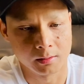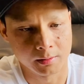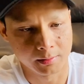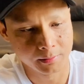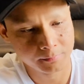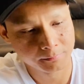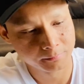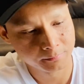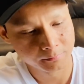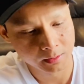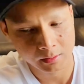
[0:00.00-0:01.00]
I think.
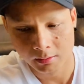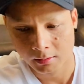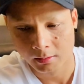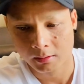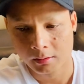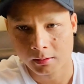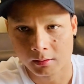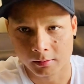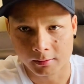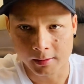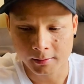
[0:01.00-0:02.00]

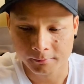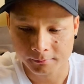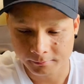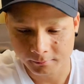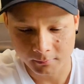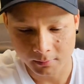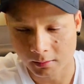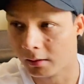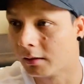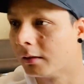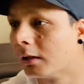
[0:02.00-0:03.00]
Okay
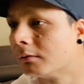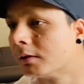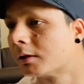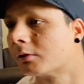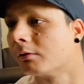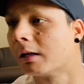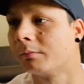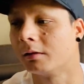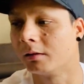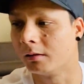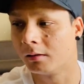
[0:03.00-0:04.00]
and I'll just grab
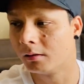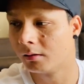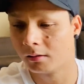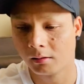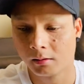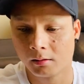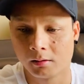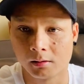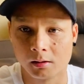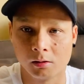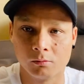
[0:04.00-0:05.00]
the
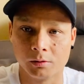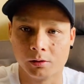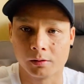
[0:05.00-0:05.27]
you know how we don't